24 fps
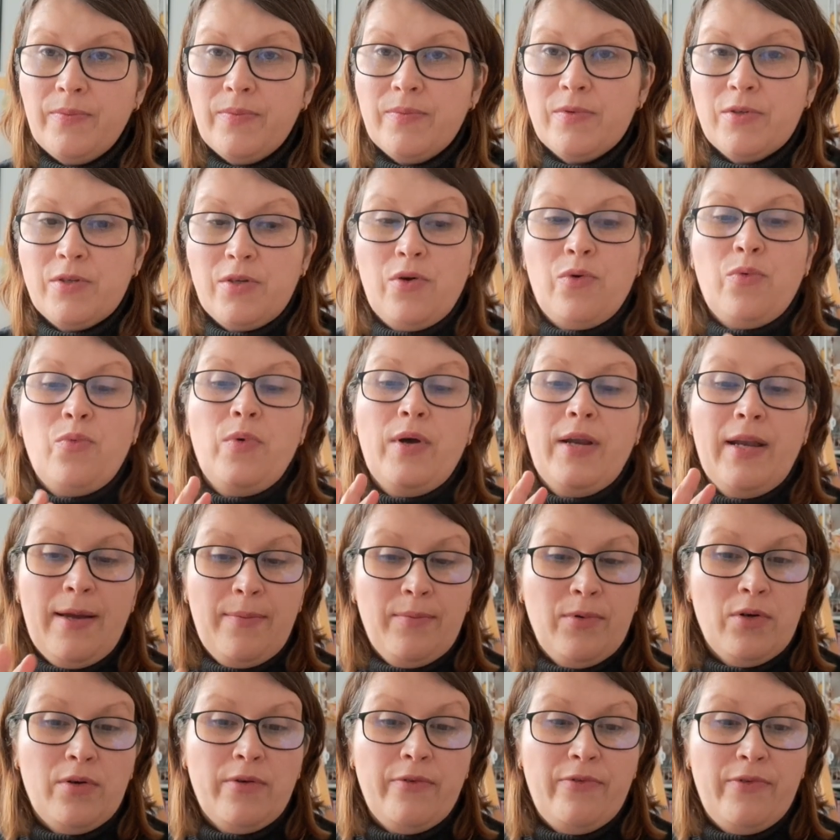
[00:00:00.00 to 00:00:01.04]
So when I'm
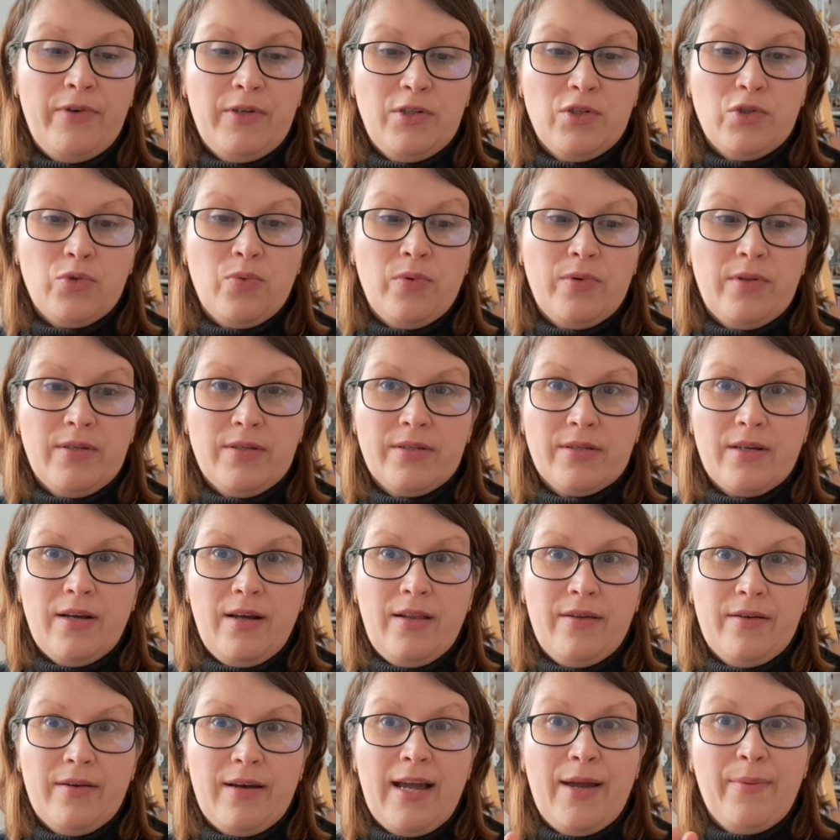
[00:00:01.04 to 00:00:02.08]
going to finish with this
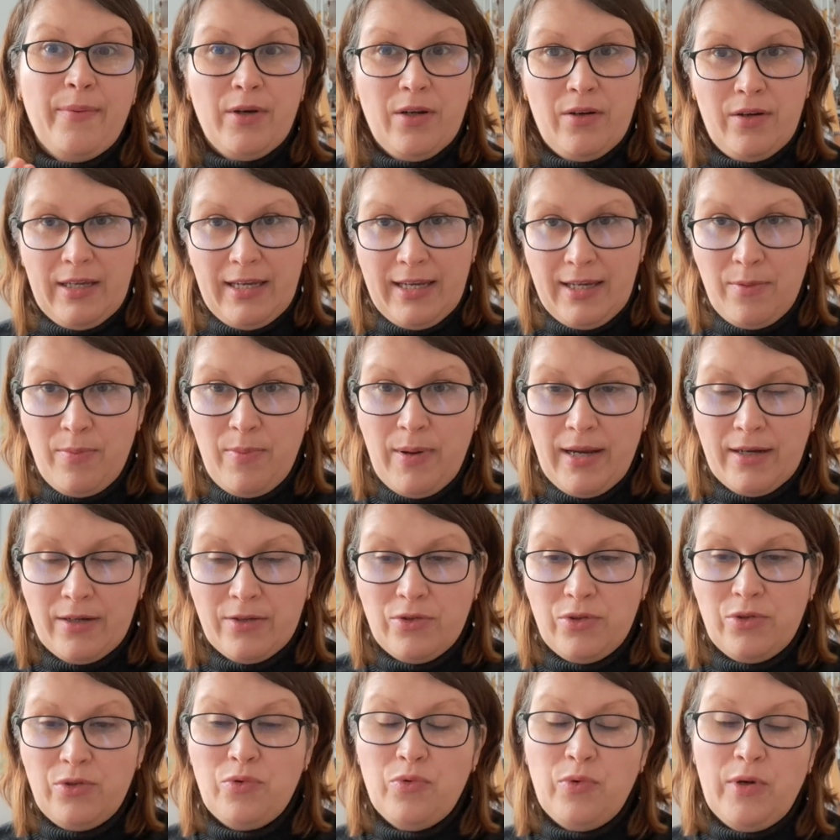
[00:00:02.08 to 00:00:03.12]
color, I'm going to get back
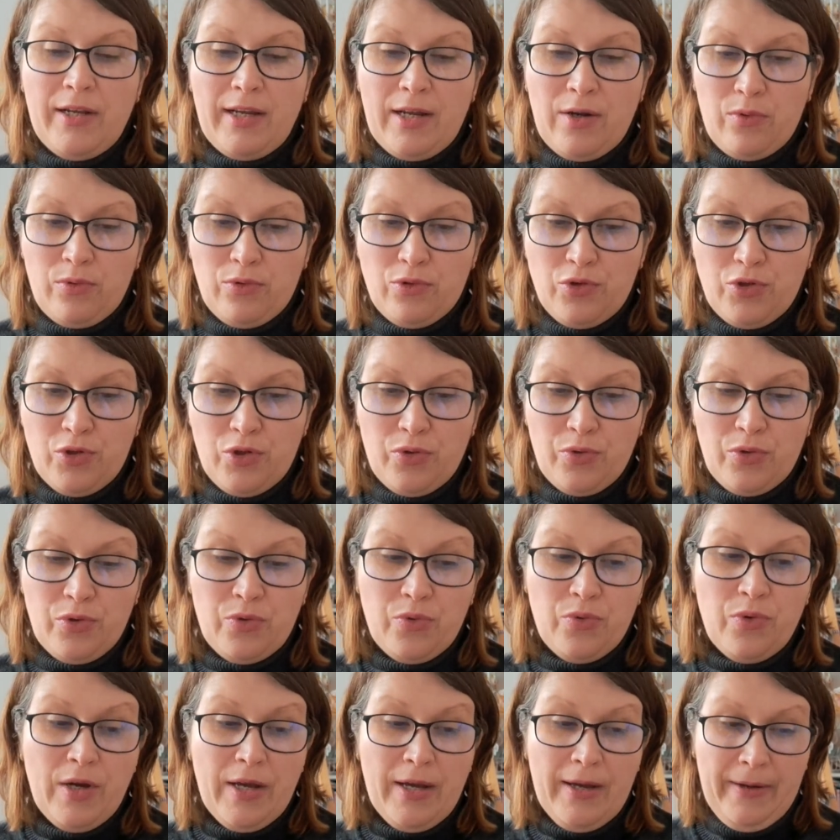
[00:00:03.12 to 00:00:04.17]
to you and I will show
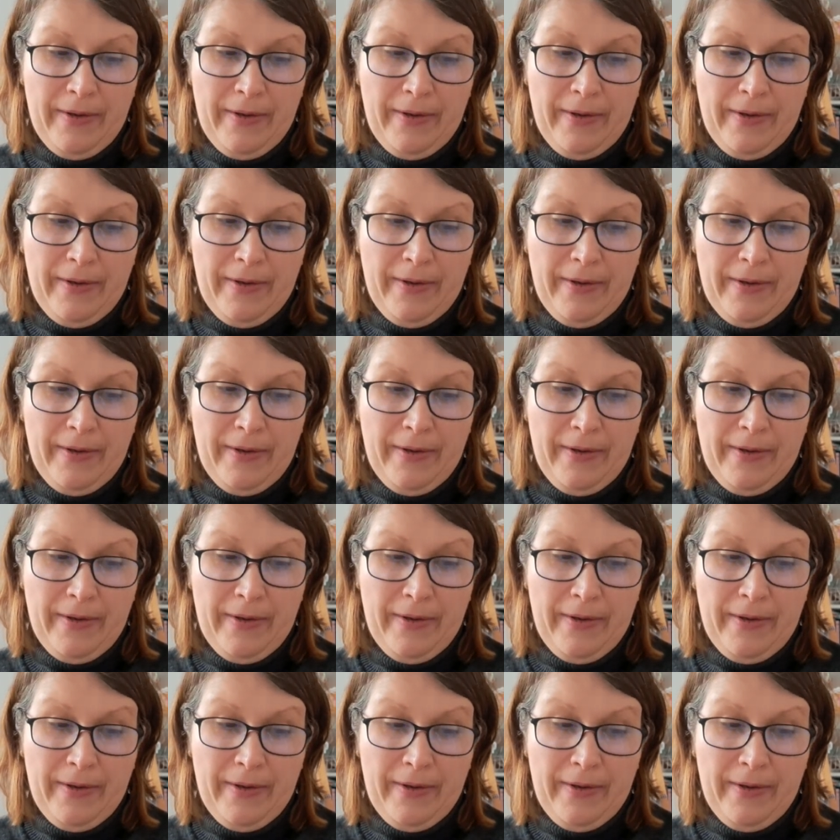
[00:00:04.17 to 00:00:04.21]
you.